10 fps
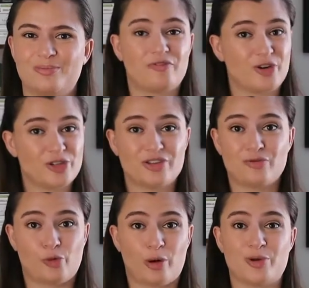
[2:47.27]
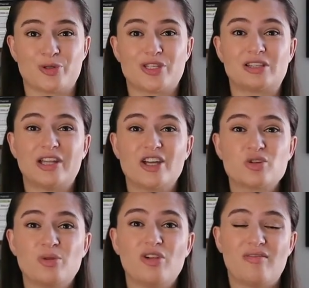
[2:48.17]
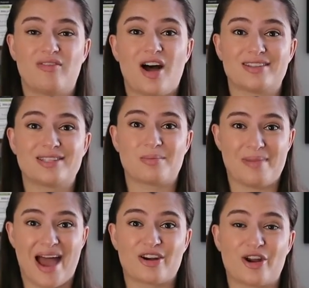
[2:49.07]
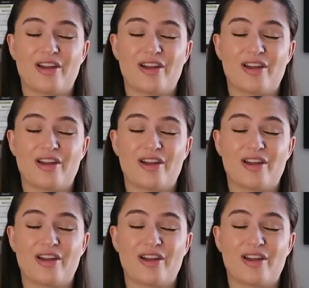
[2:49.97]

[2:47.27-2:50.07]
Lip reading: First and foremost, legible fonts matter.